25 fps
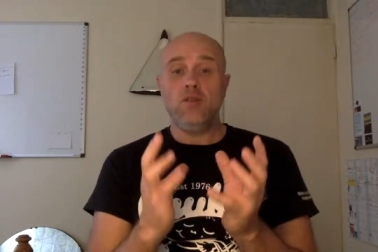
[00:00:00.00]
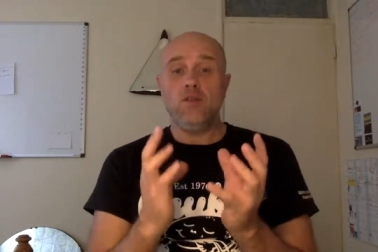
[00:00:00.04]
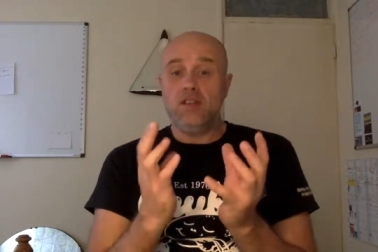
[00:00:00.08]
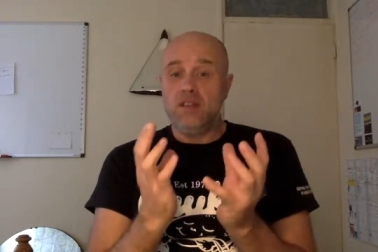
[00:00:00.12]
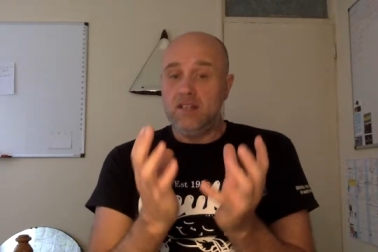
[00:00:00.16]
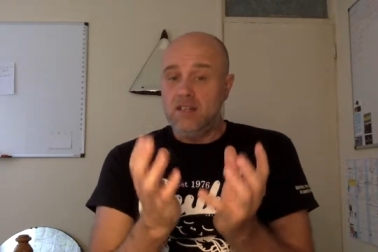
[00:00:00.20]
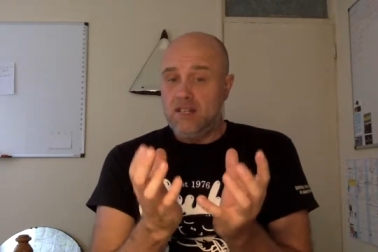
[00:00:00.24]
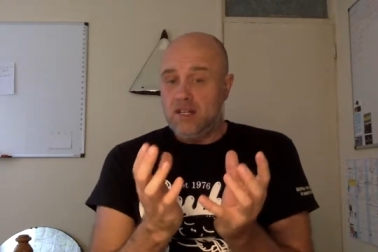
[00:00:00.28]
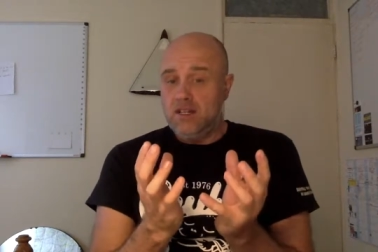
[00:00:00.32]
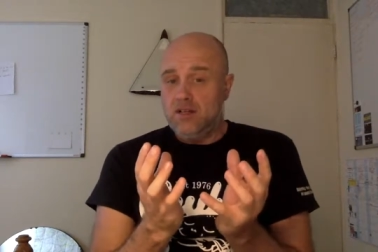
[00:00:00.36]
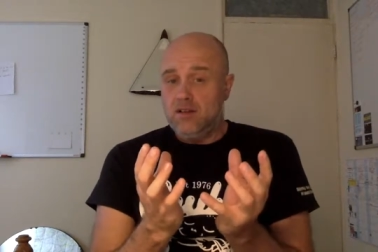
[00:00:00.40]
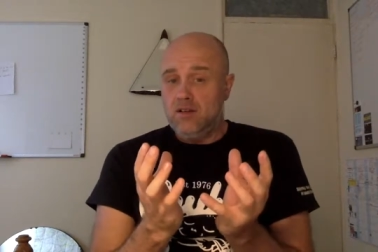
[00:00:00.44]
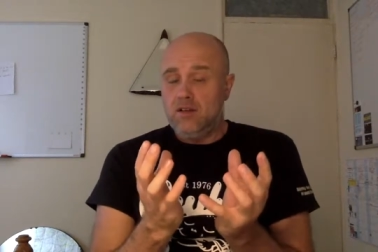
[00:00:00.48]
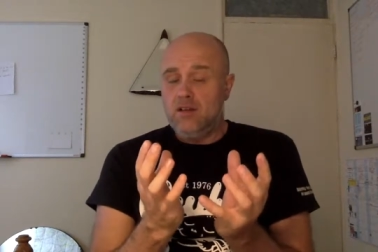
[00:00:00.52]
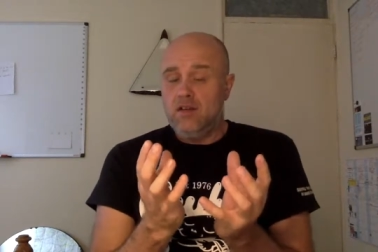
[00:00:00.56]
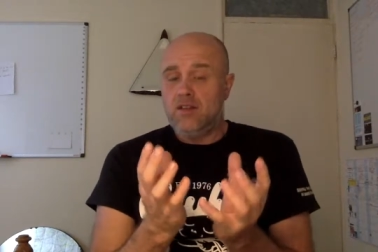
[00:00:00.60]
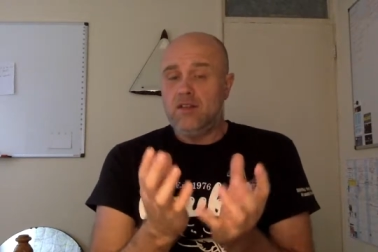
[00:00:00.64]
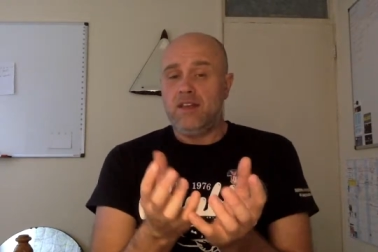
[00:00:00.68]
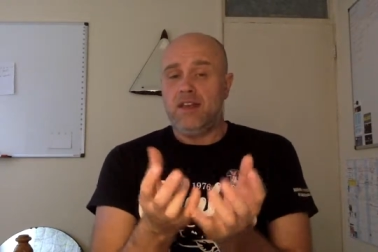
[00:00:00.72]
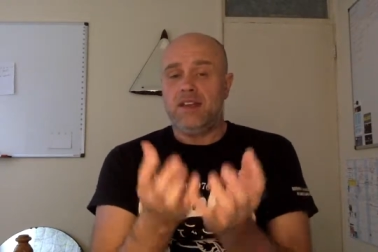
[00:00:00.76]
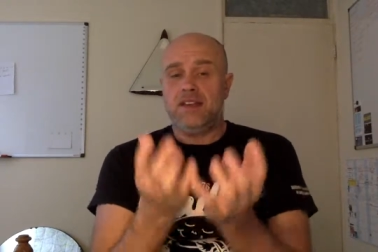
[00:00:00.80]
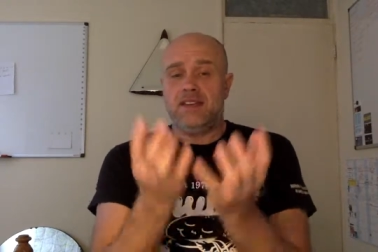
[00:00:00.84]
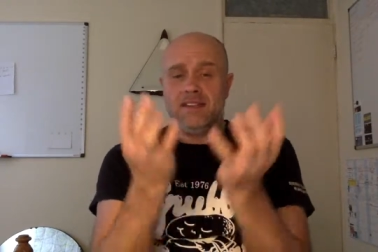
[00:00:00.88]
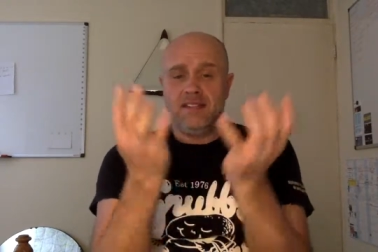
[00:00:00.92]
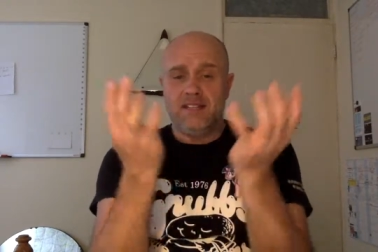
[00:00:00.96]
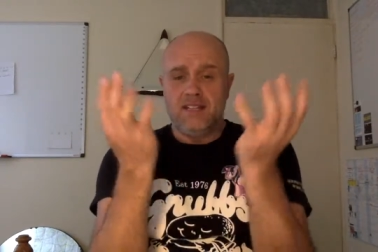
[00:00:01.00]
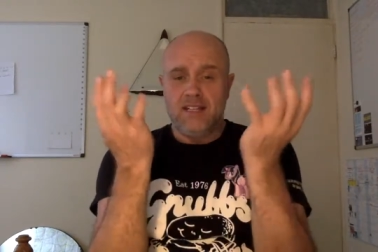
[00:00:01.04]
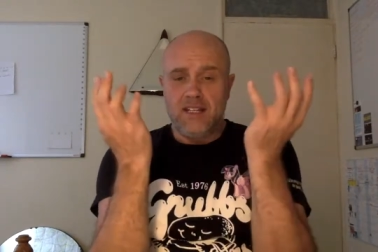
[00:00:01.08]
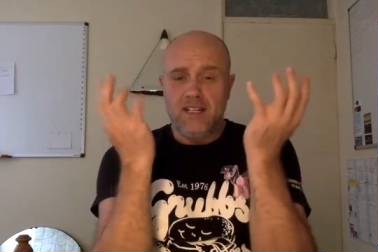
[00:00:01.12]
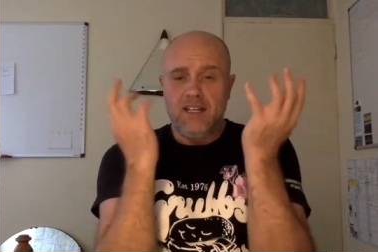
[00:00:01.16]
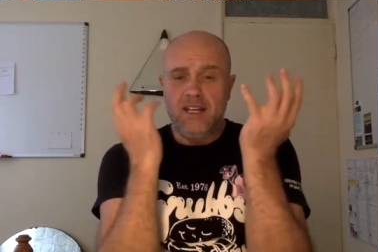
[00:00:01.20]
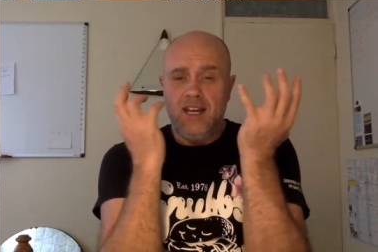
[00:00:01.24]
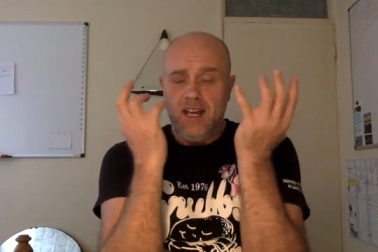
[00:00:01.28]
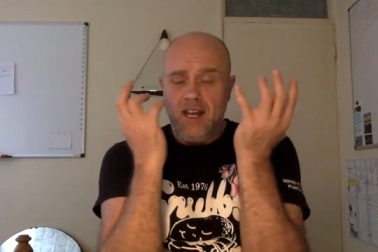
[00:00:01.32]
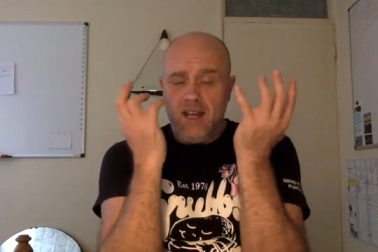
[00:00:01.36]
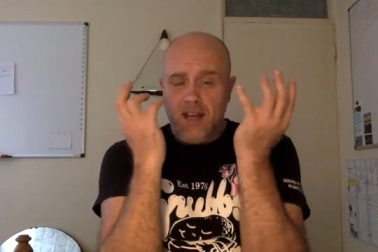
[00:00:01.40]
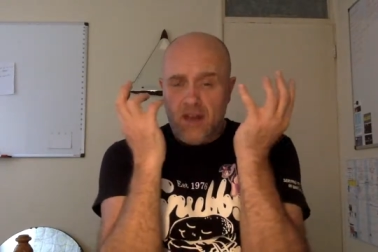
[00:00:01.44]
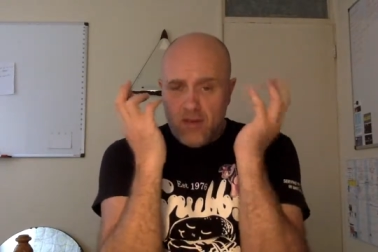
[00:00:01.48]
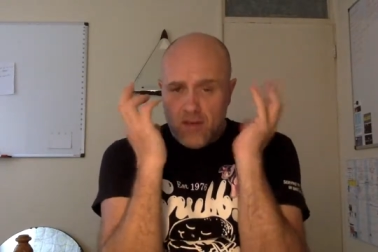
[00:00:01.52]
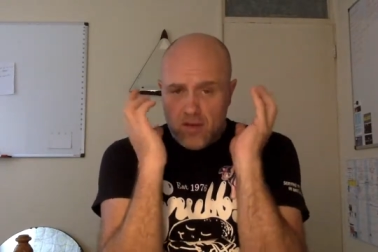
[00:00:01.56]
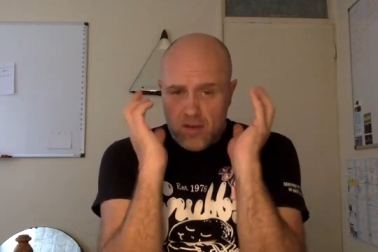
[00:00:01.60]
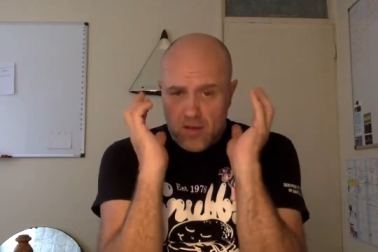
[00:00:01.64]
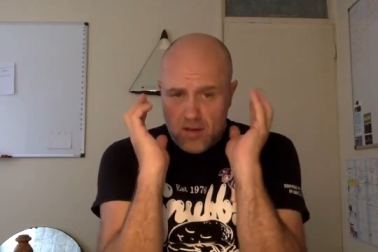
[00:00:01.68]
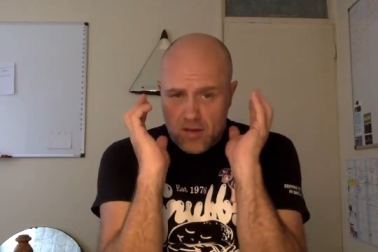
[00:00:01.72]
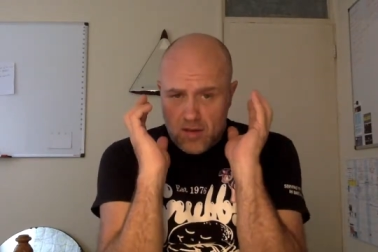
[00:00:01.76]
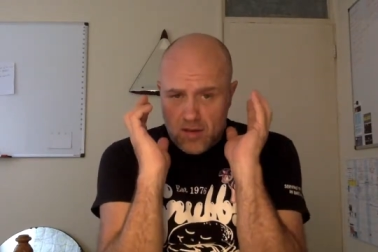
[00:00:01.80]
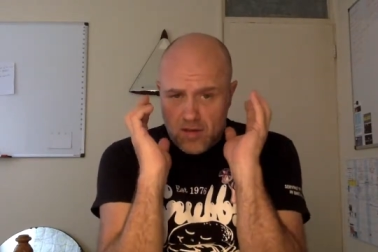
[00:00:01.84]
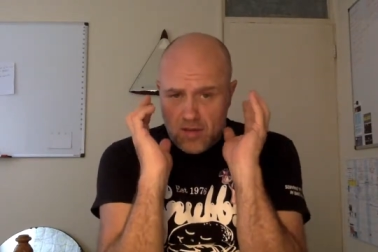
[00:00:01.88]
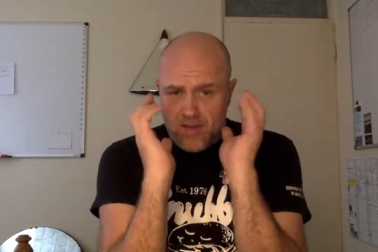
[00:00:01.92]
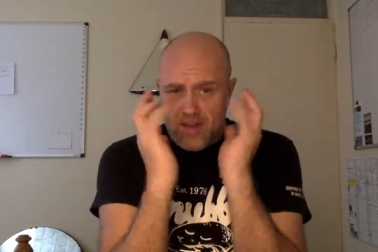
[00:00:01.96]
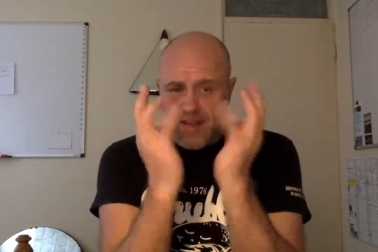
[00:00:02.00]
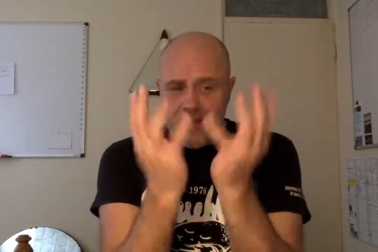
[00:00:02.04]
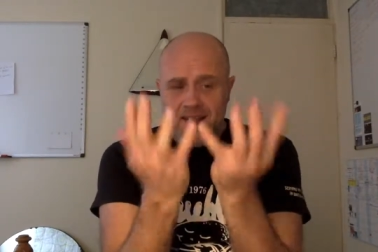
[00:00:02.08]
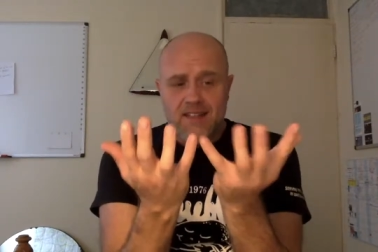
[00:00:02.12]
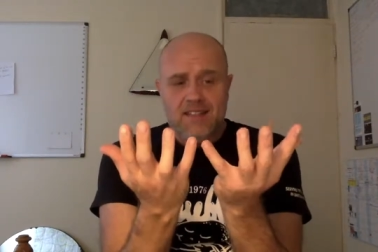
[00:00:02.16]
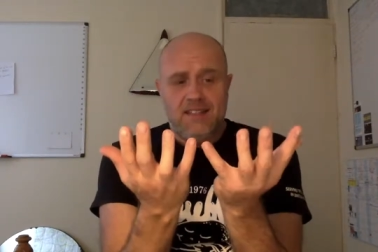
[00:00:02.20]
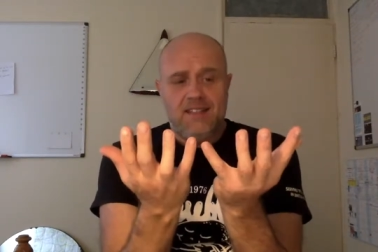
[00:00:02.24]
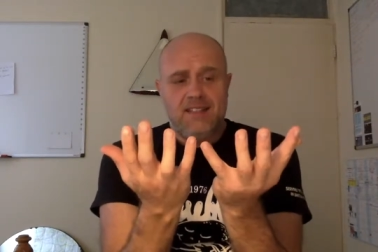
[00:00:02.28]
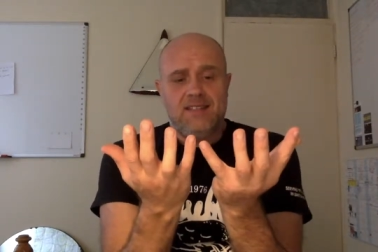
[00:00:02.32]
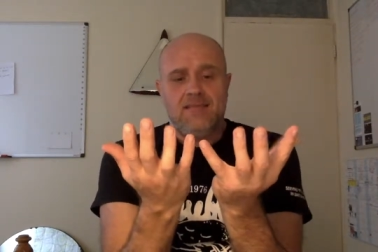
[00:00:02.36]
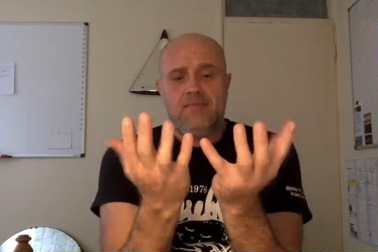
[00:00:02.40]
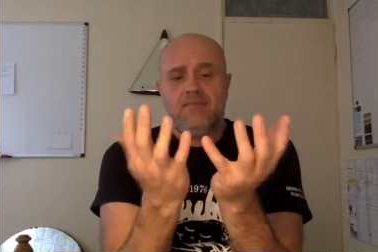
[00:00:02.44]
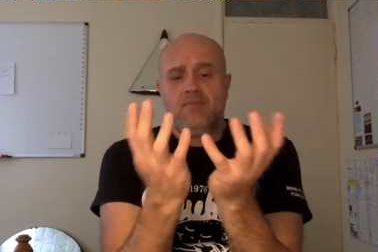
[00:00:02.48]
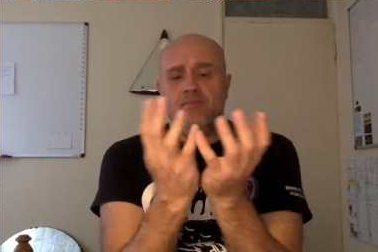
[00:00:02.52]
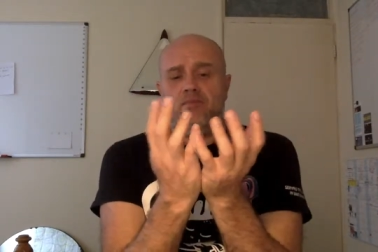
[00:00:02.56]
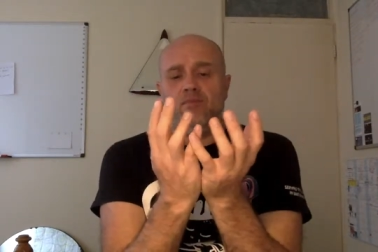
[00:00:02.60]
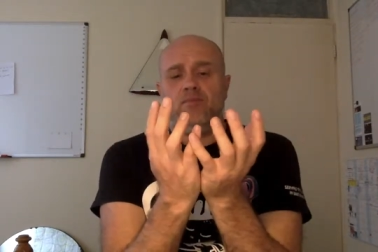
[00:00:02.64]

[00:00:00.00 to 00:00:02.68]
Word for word: the deal and they see that these